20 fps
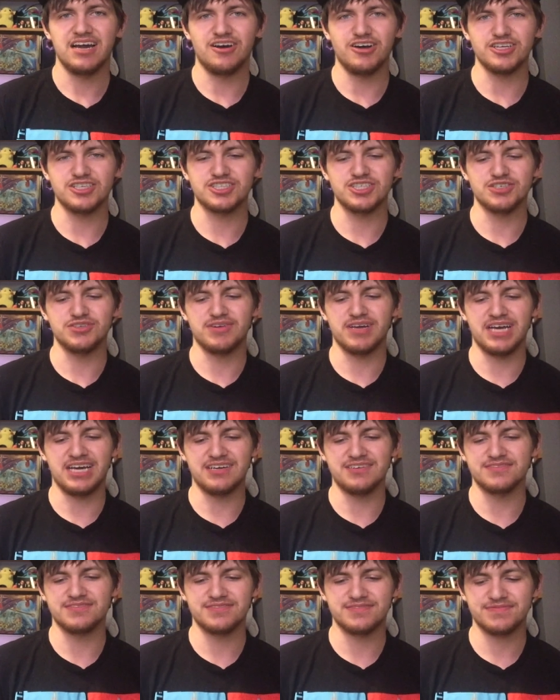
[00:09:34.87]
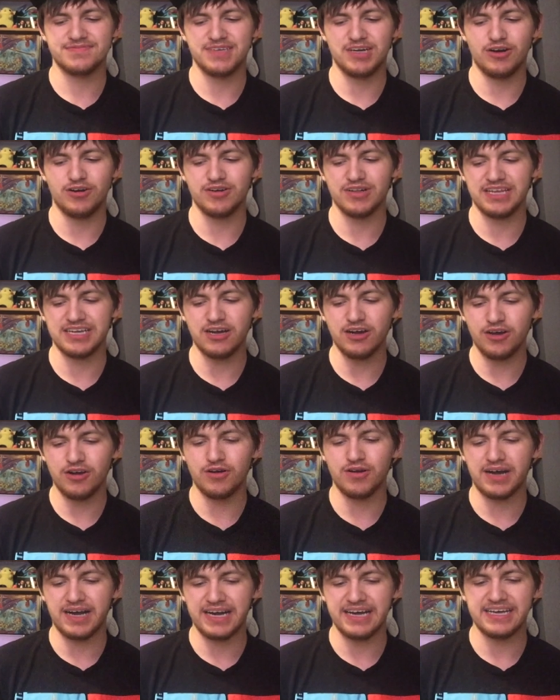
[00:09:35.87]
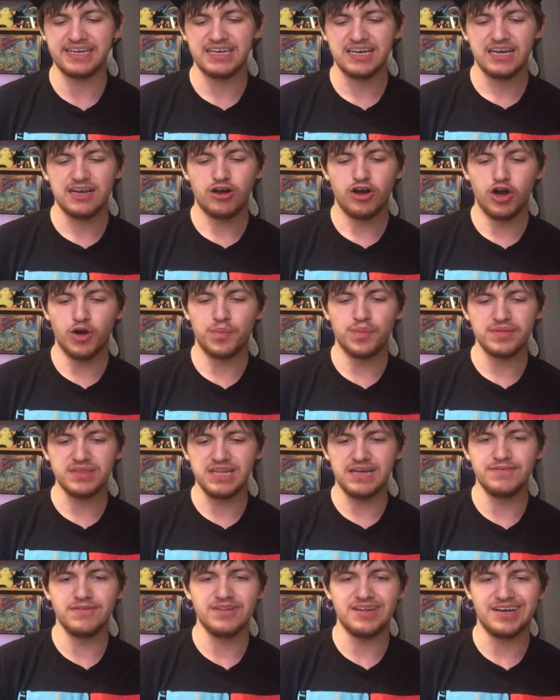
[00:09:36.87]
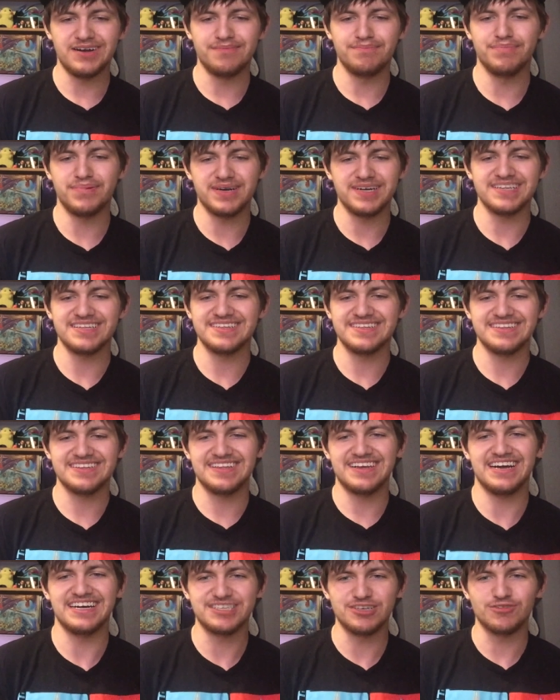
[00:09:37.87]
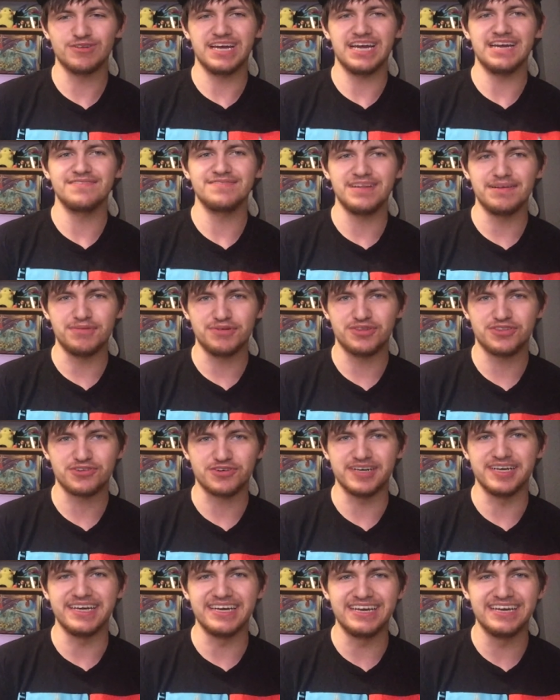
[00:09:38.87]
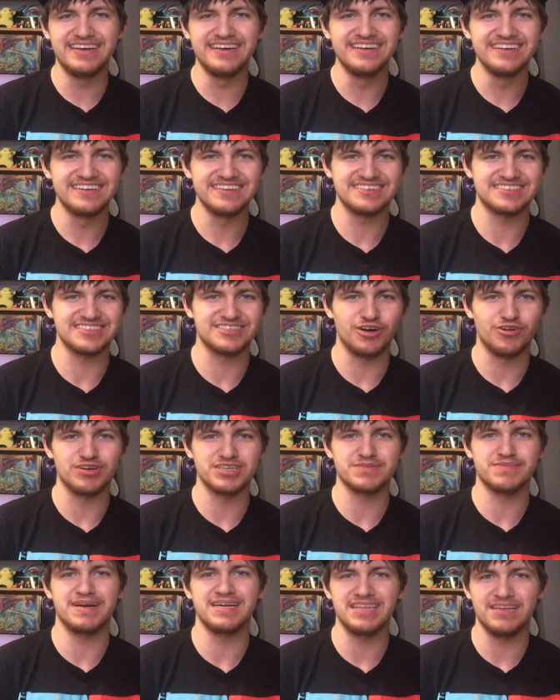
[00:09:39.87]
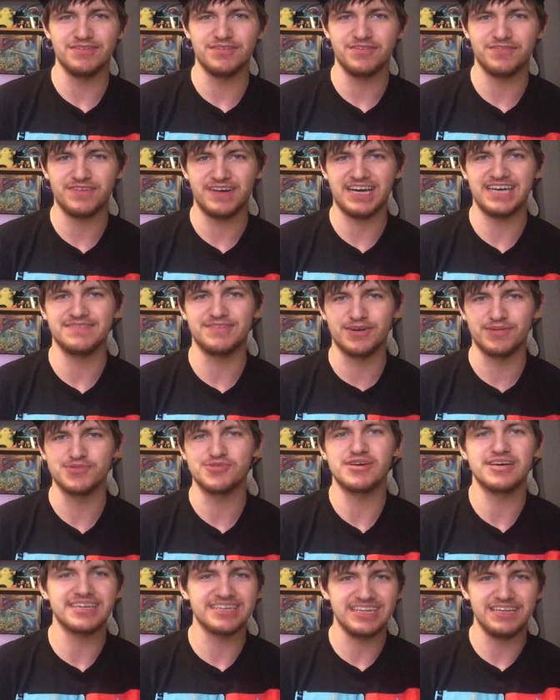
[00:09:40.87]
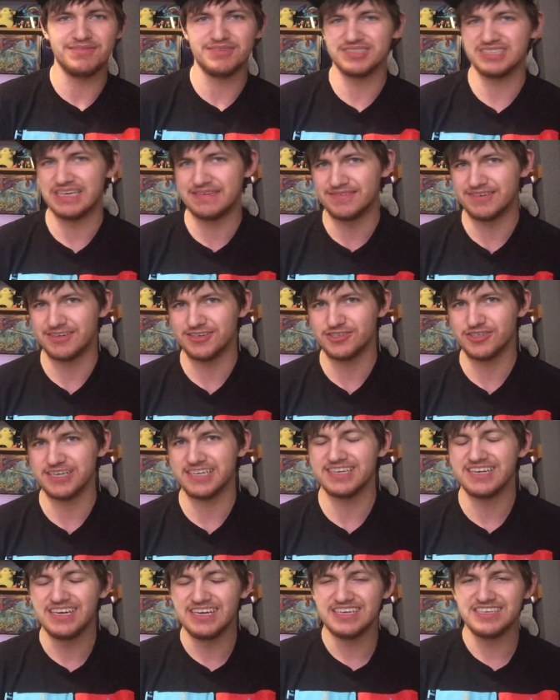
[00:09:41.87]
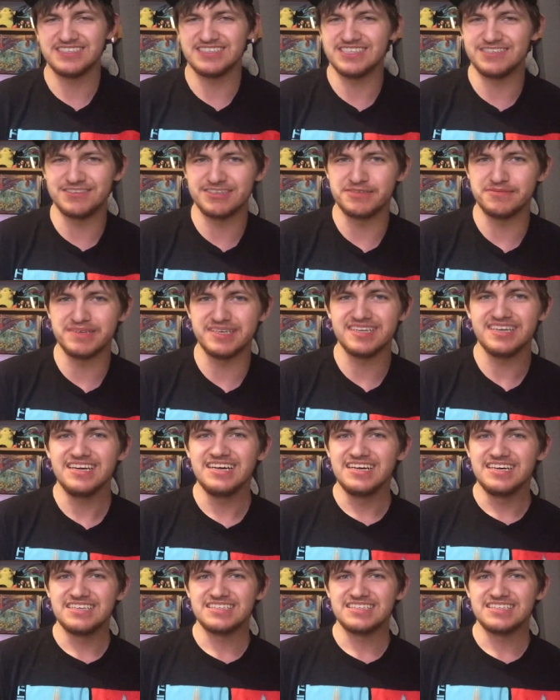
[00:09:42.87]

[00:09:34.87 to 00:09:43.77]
Also, you have I opened level up, but I don't have level 3. To go into my level 5 Armed Dragon, level 7 Armed Dragon. You see what I mean?